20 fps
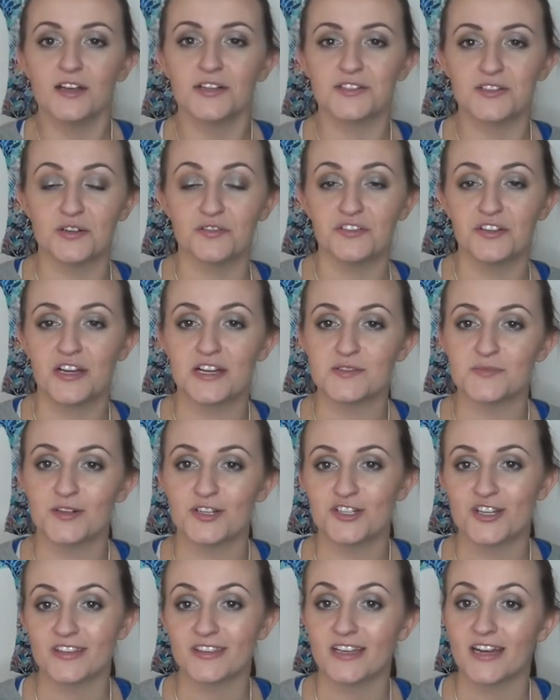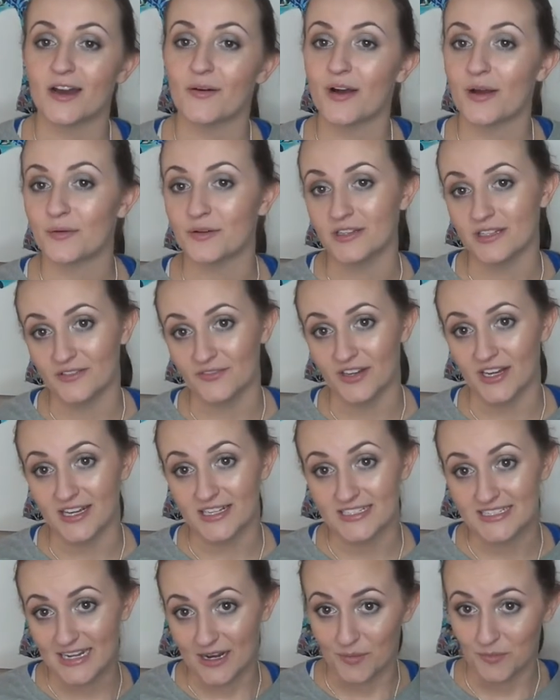So if you guys want to check that out, I will leave
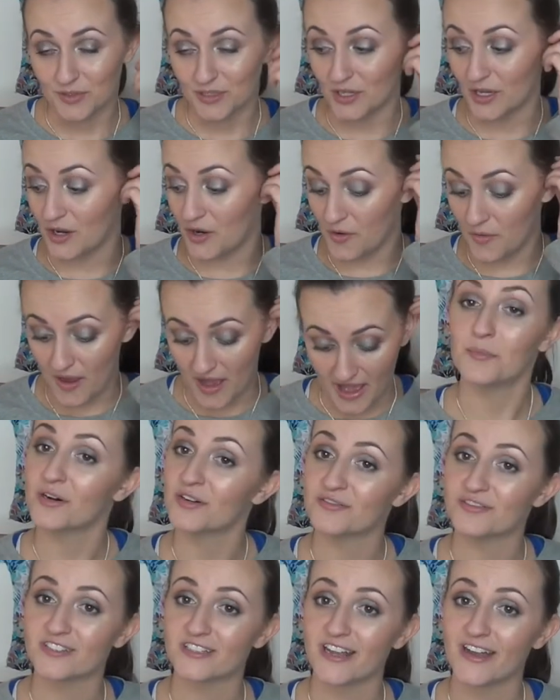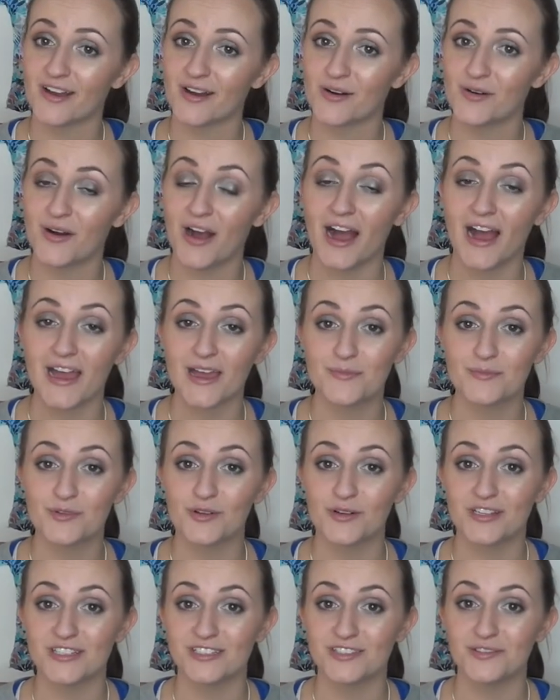that down below. But for now, I am
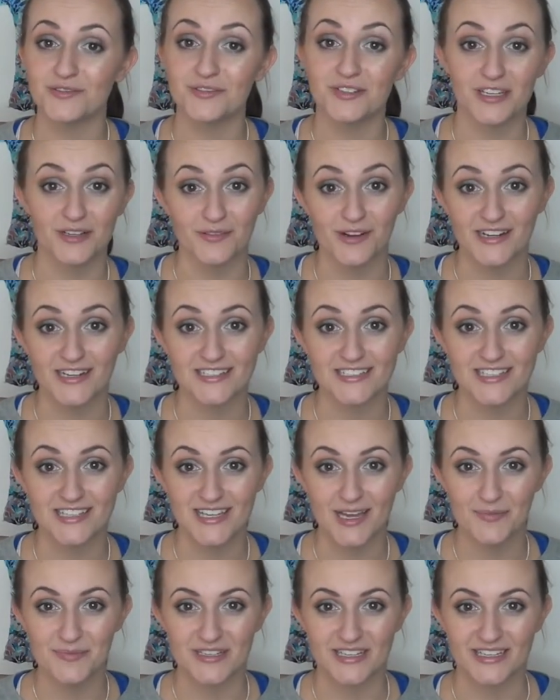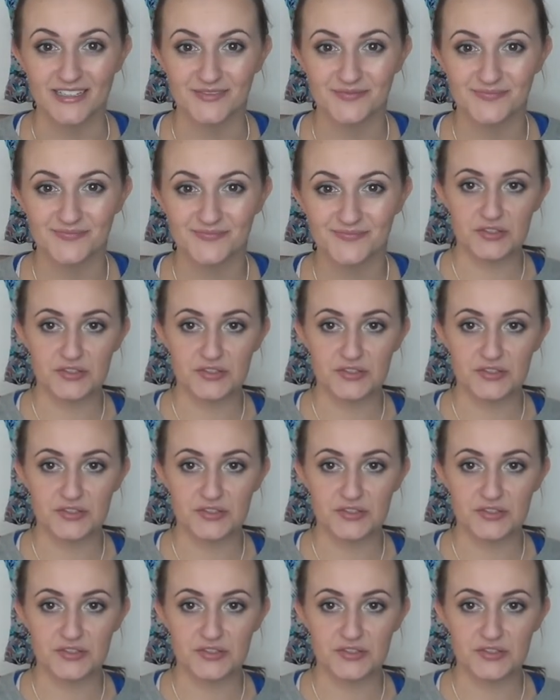going to get right into the update.